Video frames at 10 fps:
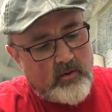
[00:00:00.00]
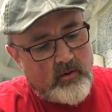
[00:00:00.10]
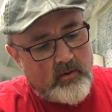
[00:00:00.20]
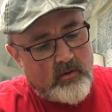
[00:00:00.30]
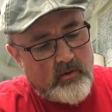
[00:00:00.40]

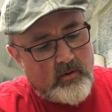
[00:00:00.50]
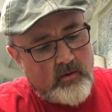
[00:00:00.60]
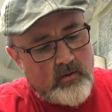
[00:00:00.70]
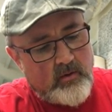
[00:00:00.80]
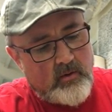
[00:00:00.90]

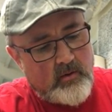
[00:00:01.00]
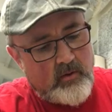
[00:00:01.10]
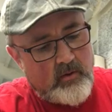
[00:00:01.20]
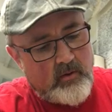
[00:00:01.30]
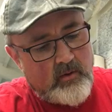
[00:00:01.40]

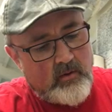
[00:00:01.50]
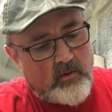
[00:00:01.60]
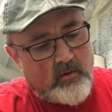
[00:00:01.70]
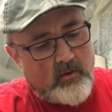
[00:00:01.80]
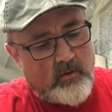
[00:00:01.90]

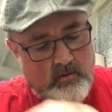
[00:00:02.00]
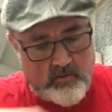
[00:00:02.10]
Nothing is said.